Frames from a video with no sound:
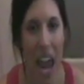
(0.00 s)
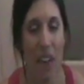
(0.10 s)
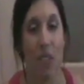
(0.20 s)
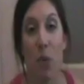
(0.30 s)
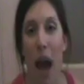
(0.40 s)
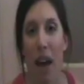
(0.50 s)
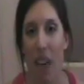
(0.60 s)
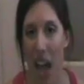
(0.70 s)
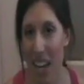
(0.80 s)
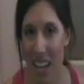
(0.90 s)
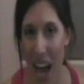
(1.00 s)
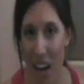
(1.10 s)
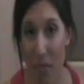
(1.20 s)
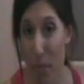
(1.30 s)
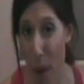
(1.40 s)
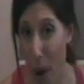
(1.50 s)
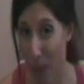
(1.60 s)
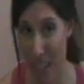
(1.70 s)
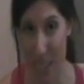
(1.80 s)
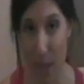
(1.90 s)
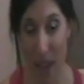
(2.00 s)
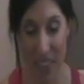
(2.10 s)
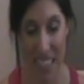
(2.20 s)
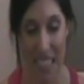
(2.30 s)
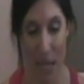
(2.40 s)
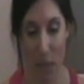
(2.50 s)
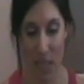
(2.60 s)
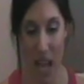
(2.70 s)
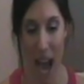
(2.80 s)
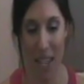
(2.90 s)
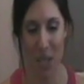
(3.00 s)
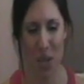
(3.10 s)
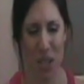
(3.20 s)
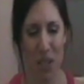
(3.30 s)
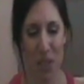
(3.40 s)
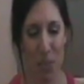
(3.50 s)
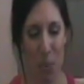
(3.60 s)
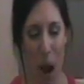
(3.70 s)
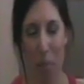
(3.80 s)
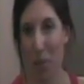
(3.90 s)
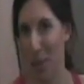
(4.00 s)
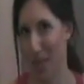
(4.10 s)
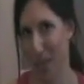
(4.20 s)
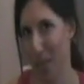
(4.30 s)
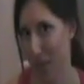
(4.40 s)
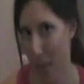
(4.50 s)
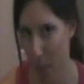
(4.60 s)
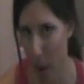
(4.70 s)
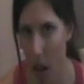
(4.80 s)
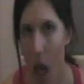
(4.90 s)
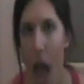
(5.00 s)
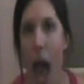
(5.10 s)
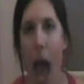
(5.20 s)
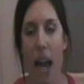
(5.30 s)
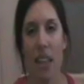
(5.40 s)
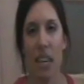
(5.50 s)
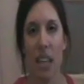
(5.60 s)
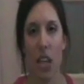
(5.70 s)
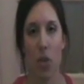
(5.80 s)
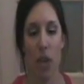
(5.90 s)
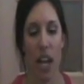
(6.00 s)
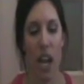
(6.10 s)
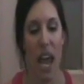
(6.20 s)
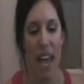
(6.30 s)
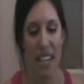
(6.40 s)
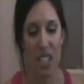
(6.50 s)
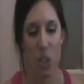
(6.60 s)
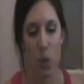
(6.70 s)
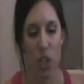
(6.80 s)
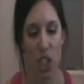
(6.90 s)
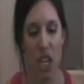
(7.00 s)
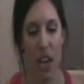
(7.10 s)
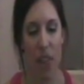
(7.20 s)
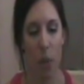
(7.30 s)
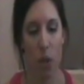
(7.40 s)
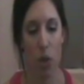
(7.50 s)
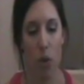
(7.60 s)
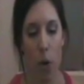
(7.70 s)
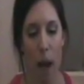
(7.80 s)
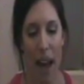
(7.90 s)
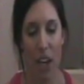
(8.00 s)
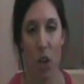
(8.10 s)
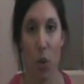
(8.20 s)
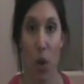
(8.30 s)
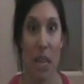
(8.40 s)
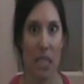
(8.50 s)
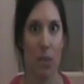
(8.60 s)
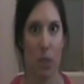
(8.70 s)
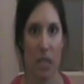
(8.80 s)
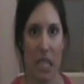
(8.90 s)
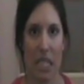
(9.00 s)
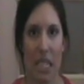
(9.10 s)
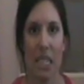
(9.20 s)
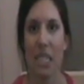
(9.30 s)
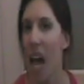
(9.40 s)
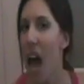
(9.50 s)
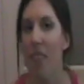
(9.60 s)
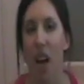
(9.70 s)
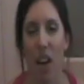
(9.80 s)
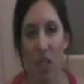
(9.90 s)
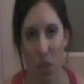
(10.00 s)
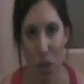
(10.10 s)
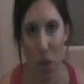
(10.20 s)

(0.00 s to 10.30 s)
If you have any kind of ball that's about the same size, you could even probably use a little football. Anything that you can, it's squishy and that when you go back it creates some resistance, that'll do the